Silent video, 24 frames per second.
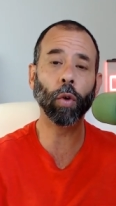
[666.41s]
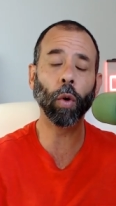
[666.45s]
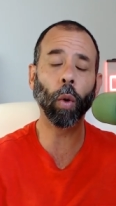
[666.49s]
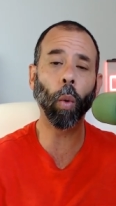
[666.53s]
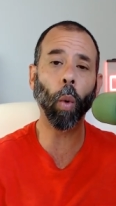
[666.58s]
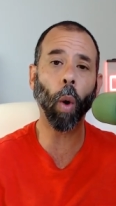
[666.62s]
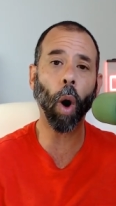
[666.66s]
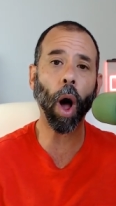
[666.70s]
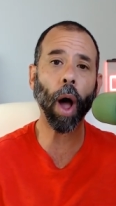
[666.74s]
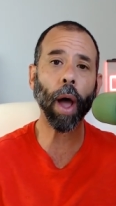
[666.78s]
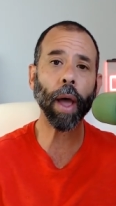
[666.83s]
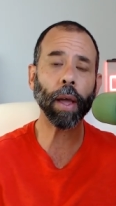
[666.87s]
You
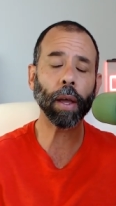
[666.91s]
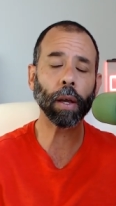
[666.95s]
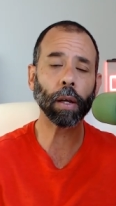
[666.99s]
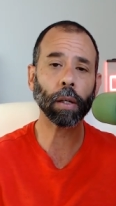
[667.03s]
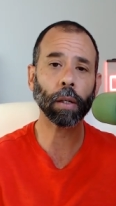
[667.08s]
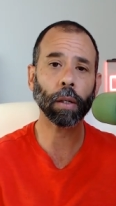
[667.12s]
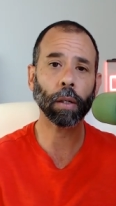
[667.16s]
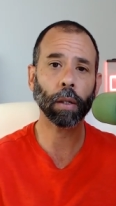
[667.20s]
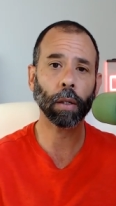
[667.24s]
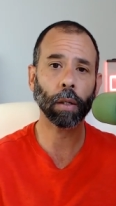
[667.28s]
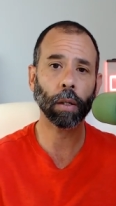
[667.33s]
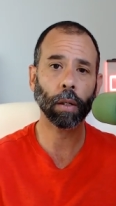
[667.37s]
know why?
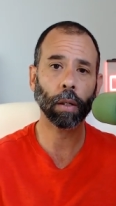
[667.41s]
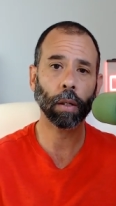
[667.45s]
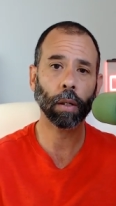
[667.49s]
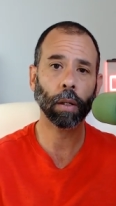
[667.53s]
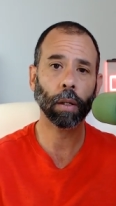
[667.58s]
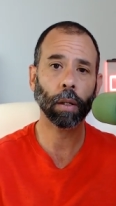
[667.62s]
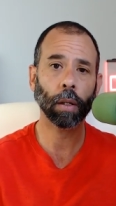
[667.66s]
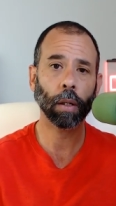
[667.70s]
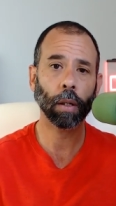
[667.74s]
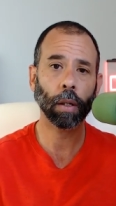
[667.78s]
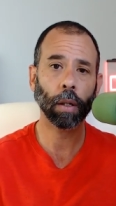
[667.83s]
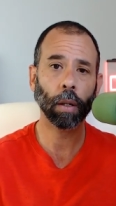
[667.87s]

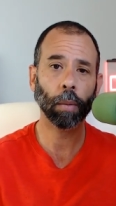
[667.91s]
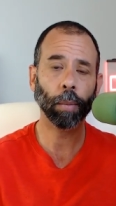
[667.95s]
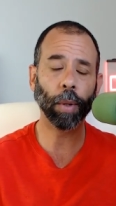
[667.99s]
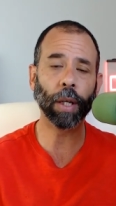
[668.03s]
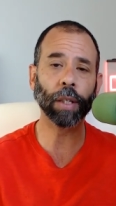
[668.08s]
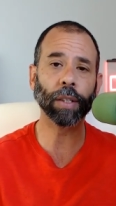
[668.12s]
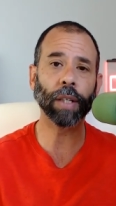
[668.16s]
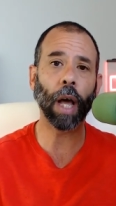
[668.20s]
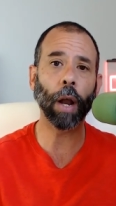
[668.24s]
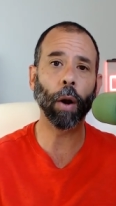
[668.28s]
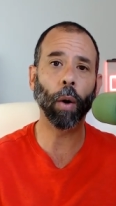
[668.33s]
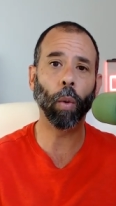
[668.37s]

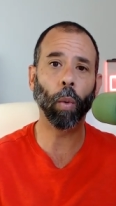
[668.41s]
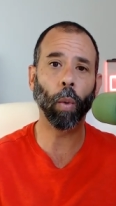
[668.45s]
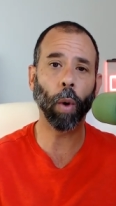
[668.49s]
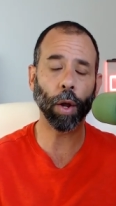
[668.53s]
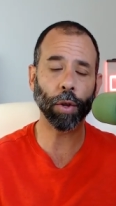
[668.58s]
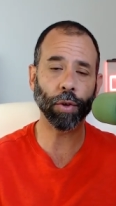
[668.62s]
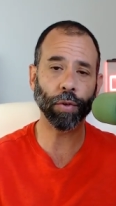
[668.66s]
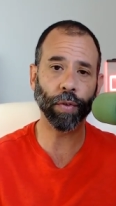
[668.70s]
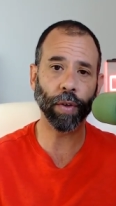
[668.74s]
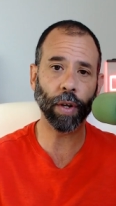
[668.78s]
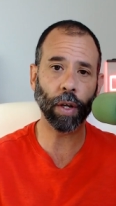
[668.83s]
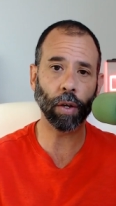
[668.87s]
Because I don't
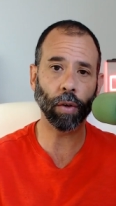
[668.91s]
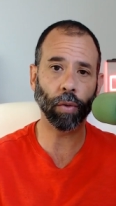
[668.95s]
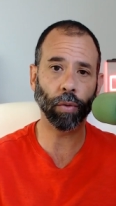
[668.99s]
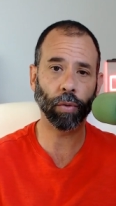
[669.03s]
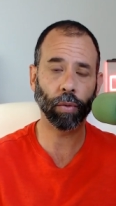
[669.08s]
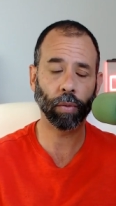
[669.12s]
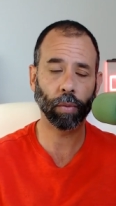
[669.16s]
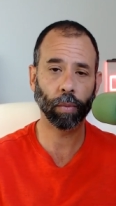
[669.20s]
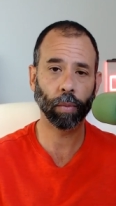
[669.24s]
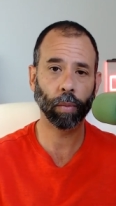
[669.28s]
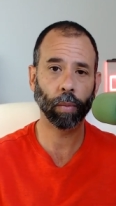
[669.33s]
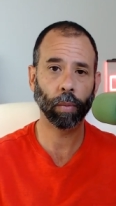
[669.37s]
watch
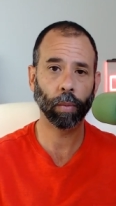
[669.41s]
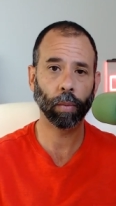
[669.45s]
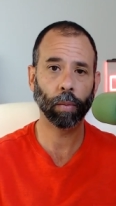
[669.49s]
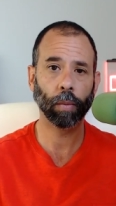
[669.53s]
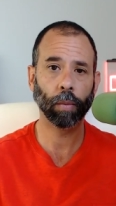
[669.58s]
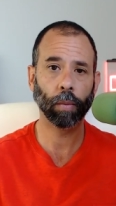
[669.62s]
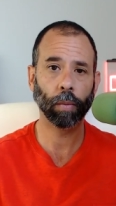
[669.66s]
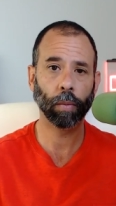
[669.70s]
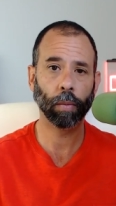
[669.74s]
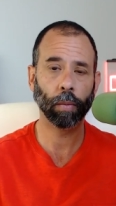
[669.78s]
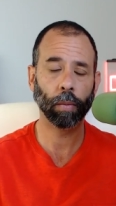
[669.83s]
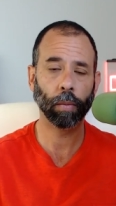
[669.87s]
videos.
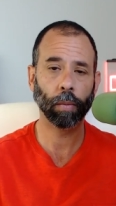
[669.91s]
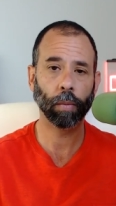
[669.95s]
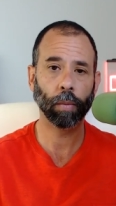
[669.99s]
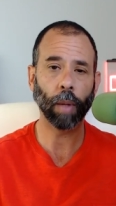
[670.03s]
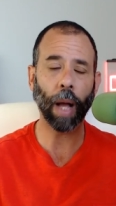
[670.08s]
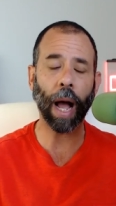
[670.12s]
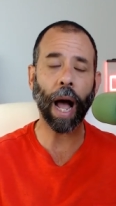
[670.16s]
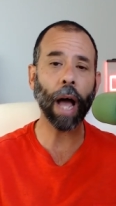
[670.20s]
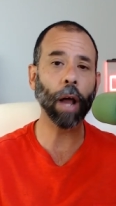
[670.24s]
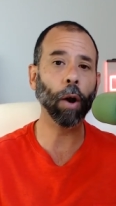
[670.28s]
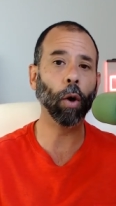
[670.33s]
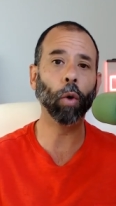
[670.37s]

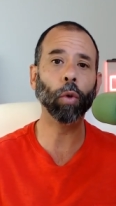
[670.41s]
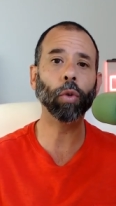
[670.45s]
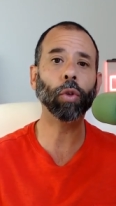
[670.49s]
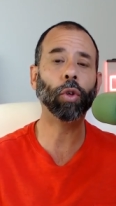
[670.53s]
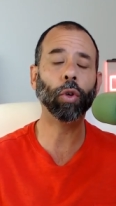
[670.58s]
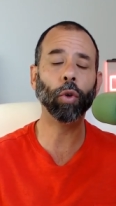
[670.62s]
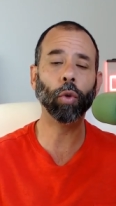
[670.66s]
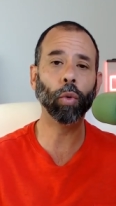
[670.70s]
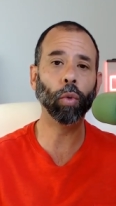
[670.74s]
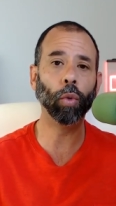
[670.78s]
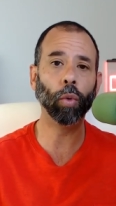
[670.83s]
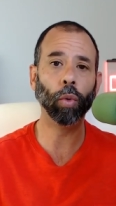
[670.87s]
I
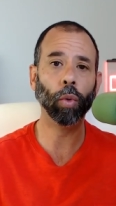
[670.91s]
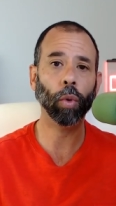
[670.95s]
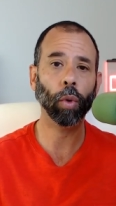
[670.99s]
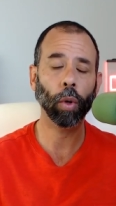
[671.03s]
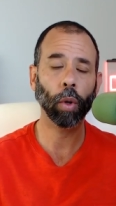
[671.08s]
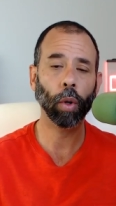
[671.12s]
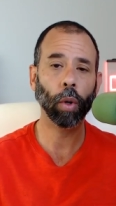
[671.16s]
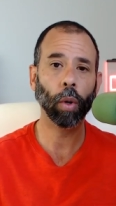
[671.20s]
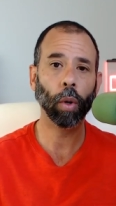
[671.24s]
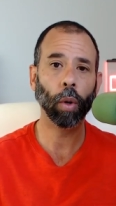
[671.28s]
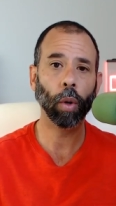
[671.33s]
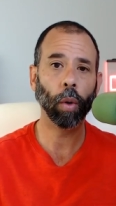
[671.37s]
don't do
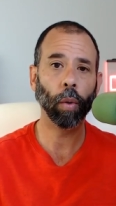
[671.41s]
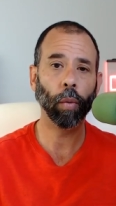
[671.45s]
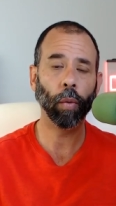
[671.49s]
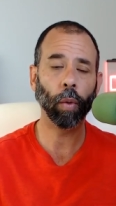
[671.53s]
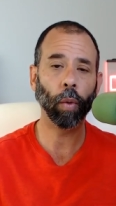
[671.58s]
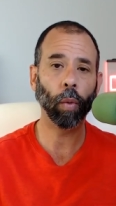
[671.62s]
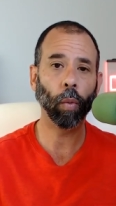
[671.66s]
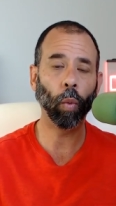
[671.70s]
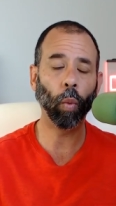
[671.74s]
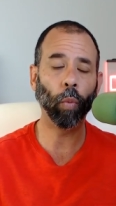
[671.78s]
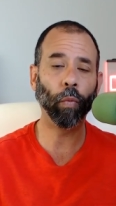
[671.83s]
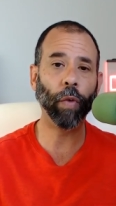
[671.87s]

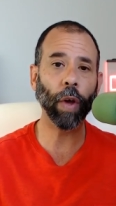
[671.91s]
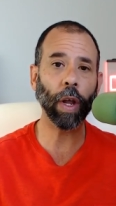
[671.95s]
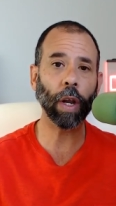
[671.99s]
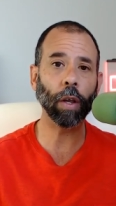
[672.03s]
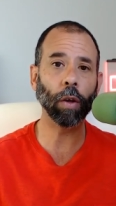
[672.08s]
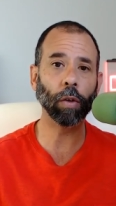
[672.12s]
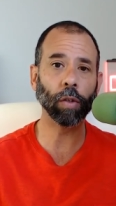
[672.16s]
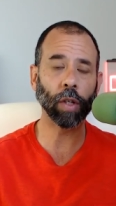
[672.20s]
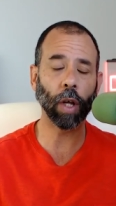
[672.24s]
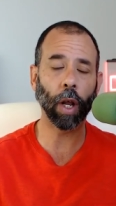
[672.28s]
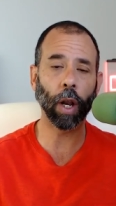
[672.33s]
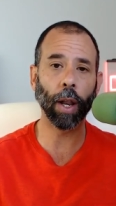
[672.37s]

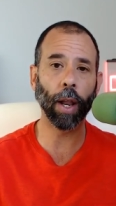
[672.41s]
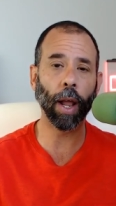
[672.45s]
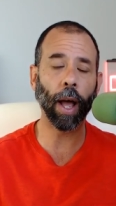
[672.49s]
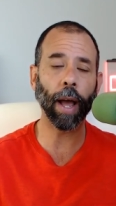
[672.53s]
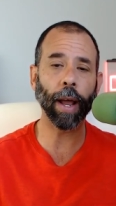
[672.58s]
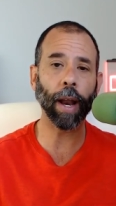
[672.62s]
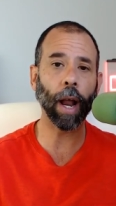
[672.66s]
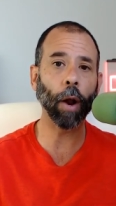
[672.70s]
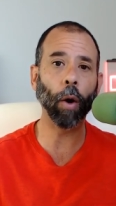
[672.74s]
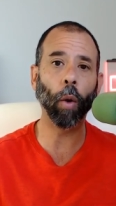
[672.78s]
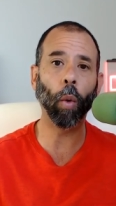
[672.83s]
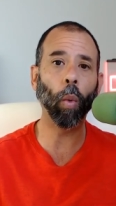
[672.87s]
videos
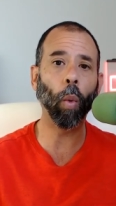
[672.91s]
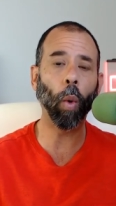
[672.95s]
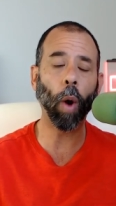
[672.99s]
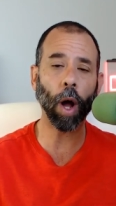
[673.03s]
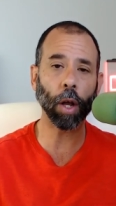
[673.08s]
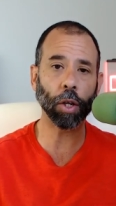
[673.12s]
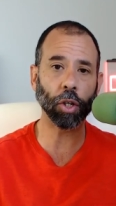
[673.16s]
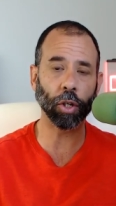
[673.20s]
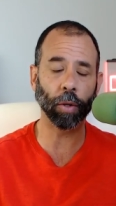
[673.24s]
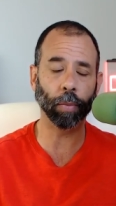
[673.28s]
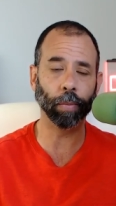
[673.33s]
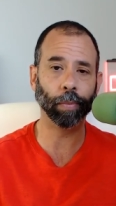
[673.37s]
online, I don't
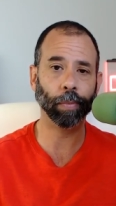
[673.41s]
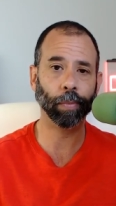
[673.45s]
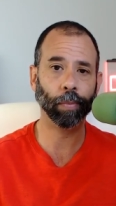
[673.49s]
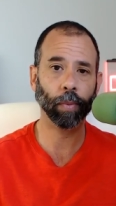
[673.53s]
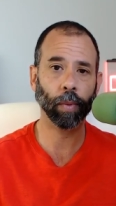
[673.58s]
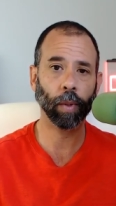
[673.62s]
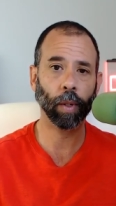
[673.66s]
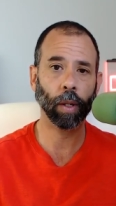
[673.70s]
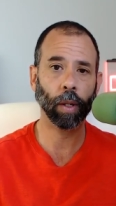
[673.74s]
watch them.